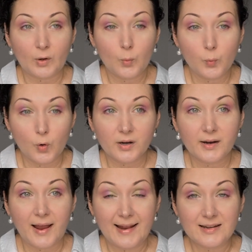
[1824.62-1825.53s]

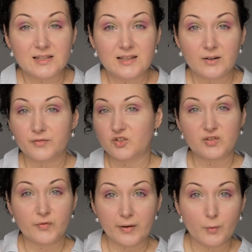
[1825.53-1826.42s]
work, and instead of
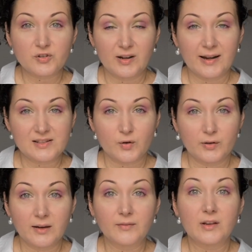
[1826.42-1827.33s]
just rewatching later on
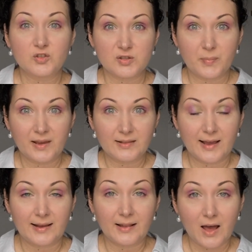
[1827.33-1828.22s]
in the evening, just be
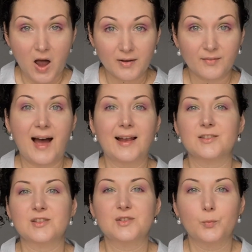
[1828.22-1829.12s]
there live
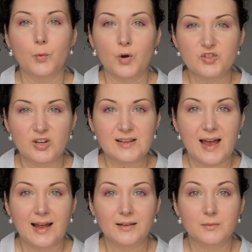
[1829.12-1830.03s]
and just watch it
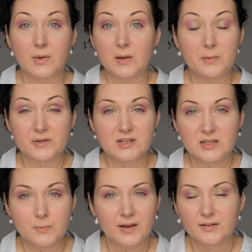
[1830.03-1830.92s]
and maybe
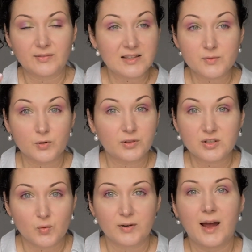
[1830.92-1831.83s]
participate, if that's what they're
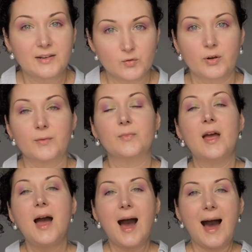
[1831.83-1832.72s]
doing. I don't know.
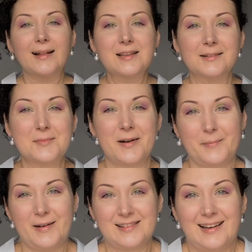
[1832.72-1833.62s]
I'll tell you more
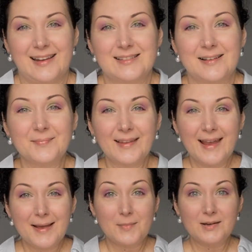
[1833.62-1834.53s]
about it later.
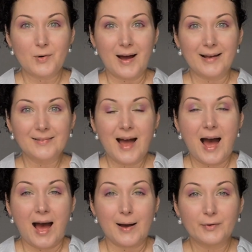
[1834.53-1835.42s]
Meanwhile,
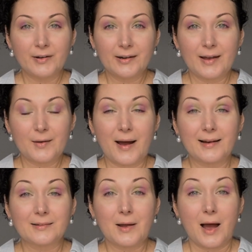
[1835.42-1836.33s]
I'm gonna go
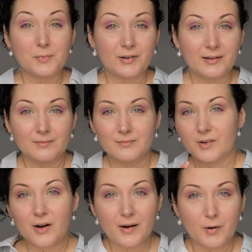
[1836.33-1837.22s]
and I'm gonna
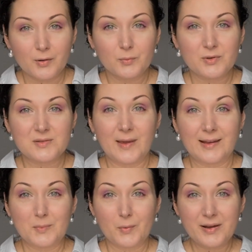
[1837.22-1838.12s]
crack on with
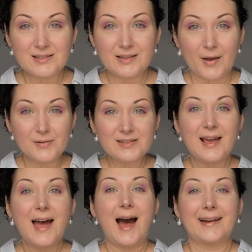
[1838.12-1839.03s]
making my waistcoats,
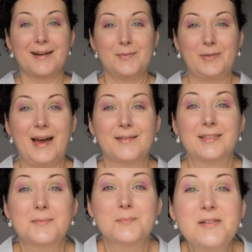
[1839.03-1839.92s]
and I hope you're
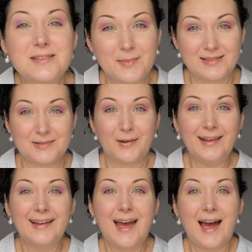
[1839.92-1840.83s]
having the most amazing
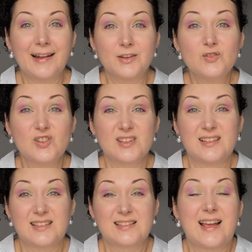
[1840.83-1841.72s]
week and you're just
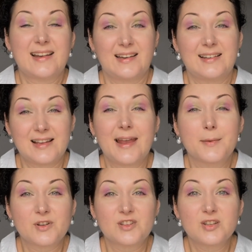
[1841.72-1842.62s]
as excited as I
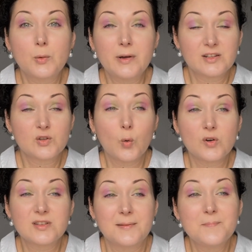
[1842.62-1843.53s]
am, because sewing is
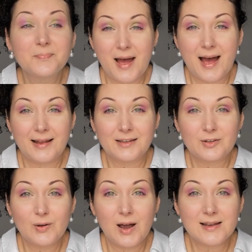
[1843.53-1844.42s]
awesome and
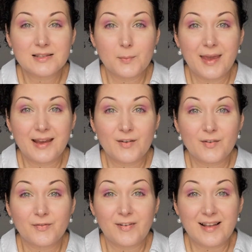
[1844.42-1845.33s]
you guys make
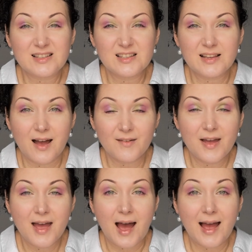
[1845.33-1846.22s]
fancy stuff,
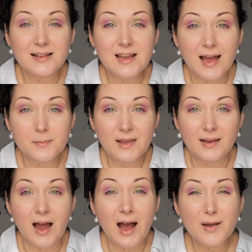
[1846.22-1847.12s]
and tag
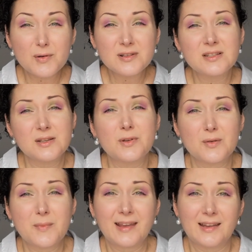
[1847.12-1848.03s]
me in. I want to see what
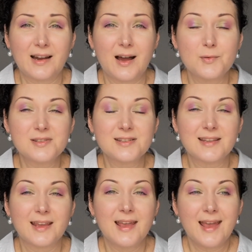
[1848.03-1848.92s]
you're making. I want to
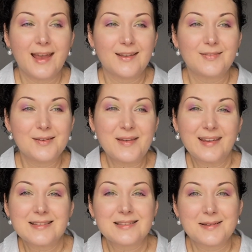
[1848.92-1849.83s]
see if you're
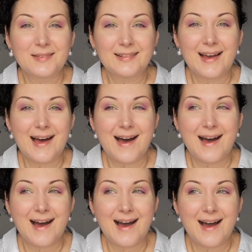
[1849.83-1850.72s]
making something that
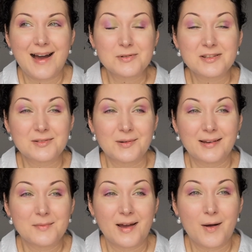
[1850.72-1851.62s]
I was
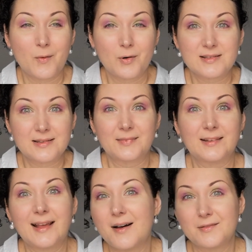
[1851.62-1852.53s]
talking about or
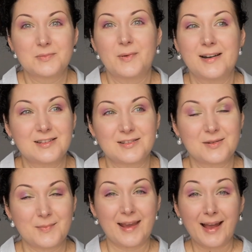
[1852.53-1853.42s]
something that I've inspired you
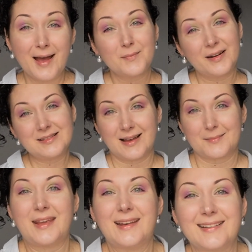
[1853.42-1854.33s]
to make. Please
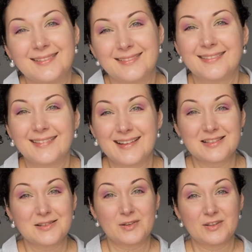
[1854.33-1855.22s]
tag me in. Okay,
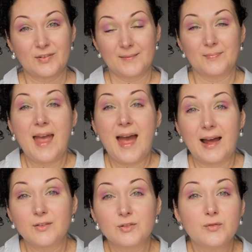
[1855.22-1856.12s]
so much fun.
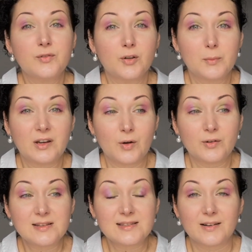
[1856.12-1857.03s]
And if you don't follow me
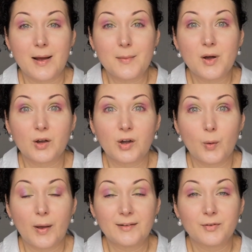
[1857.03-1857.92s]
on Instagram,
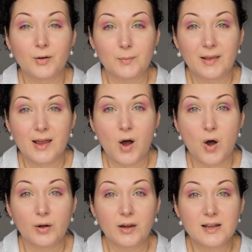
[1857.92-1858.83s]
go and follow me
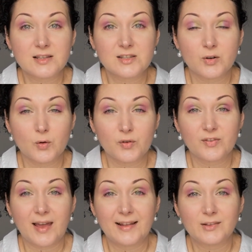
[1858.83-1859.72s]
on
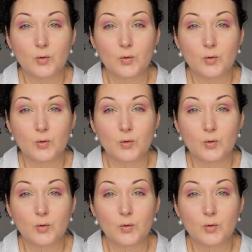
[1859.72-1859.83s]
Sloths and